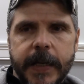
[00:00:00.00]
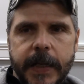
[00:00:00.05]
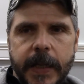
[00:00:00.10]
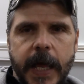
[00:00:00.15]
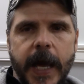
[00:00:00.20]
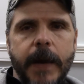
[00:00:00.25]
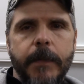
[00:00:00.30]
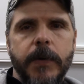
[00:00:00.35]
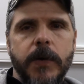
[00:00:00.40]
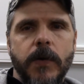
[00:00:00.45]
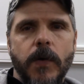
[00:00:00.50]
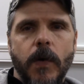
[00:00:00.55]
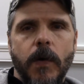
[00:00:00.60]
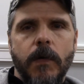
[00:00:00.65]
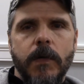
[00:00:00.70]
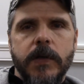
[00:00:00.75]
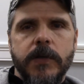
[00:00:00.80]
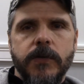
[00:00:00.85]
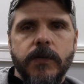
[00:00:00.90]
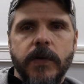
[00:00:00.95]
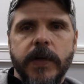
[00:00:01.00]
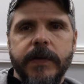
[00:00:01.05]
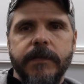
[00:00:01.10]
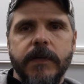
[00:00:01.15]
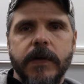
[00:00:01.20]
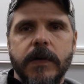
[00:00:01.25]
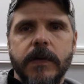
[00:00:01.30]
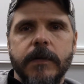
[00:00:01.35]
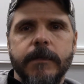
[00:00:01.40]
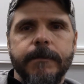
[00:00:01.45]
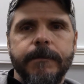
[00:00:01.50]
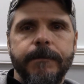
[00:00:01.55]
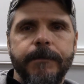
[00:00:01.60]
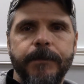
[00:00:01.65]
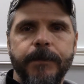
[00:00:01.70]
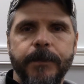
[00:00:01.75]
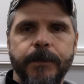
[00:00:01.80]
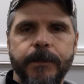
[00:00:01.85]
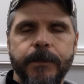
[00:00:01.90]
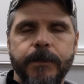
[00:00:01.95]
Labrador Retriever
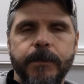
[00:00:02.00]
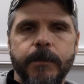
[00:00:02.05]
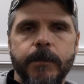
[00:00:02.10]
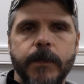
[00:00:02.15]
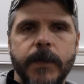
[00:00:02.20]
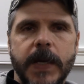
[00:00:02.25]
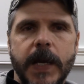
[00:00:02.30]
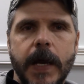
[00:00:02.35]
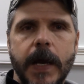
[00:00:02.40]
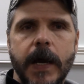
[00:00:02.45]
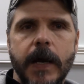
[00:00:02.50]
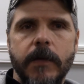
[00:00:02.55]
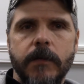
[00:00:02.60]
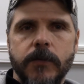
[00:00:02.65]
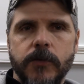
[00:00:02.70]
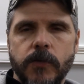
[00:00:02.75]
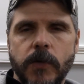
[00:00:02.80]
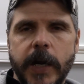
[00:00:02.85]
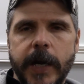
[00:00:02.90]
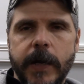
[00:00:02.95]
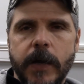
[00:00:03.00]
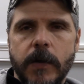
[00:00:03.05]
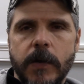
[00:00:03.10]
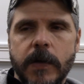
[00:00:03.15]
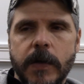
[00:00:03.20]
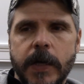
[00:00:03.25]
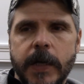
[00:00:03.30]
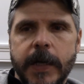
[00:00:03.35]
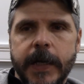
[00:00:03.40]
trainer.